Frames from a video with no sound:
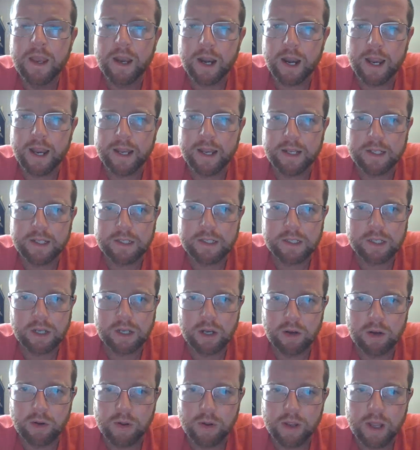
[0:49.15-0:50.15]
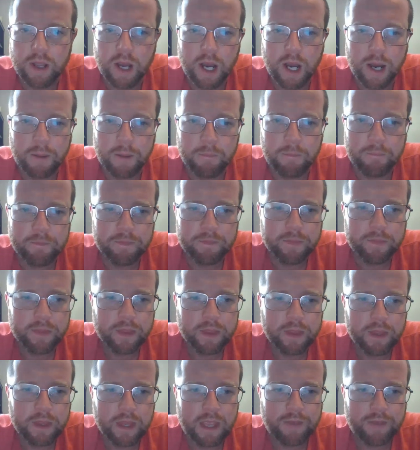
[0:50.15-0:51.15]
All right. So
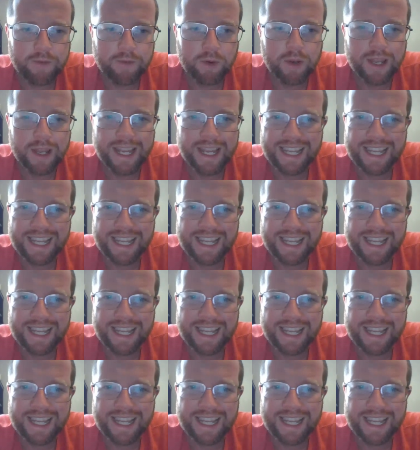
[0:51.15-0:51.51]
if you'd